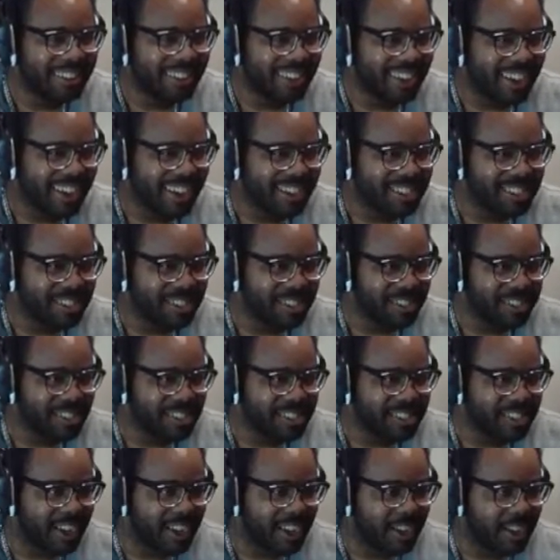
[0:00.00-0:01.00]
Yeah, so there's
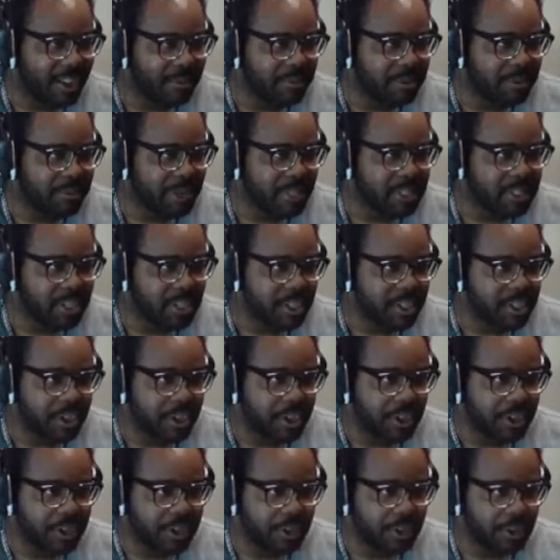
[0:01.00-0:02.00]
a slight
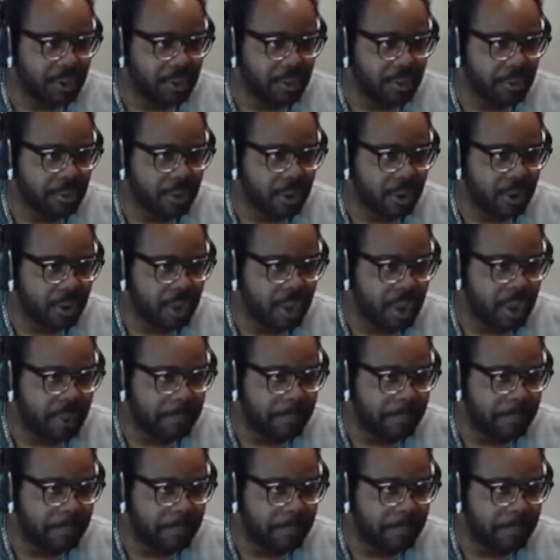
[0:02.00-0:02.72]
optimization you can do where